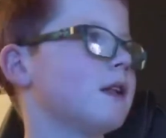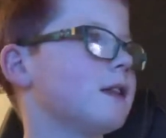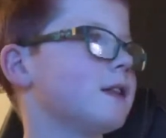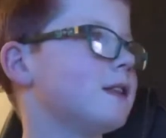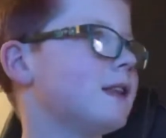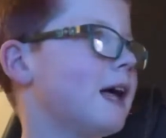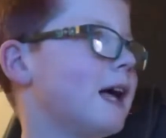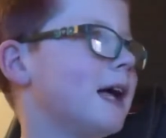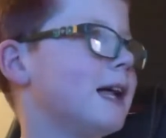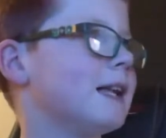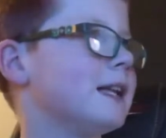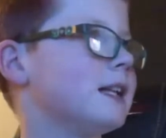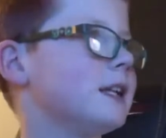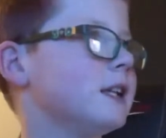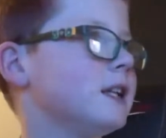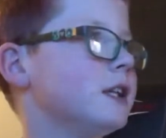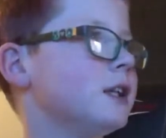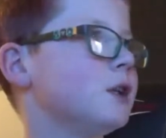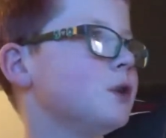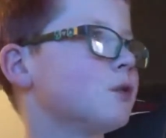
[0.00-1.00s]
then
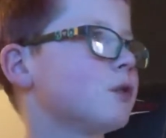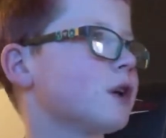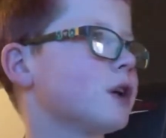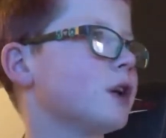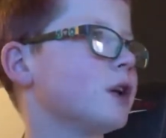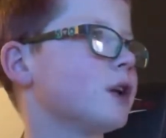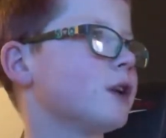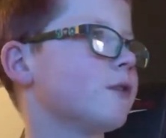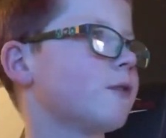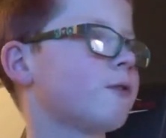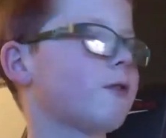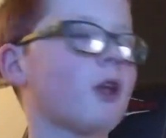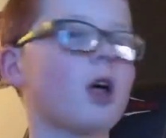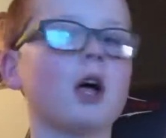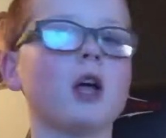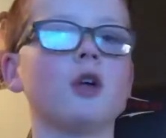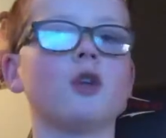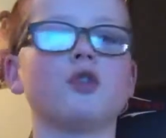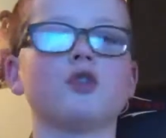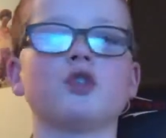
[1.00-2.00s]
you can
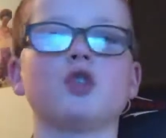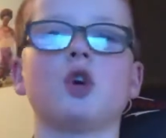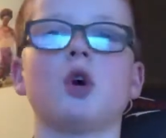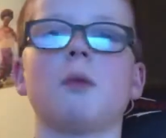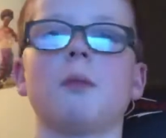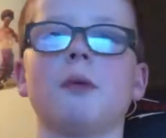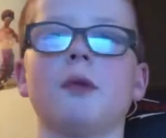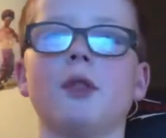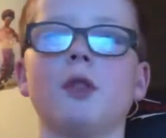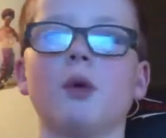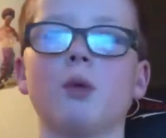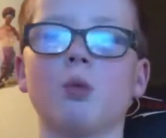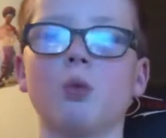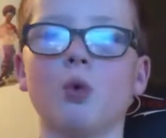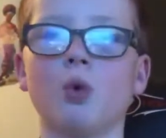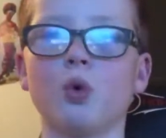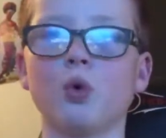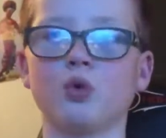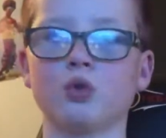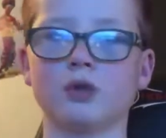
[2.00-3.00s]
fly on top of the
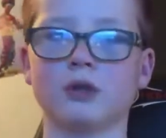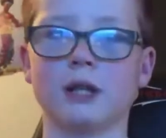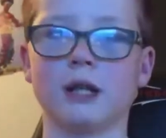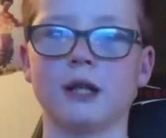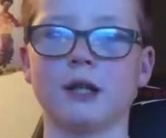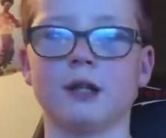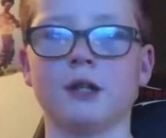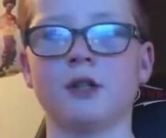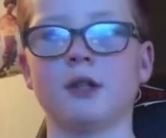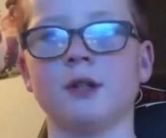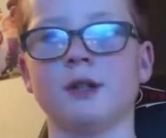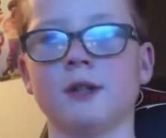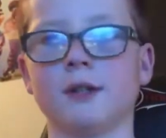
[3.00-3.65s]
walls and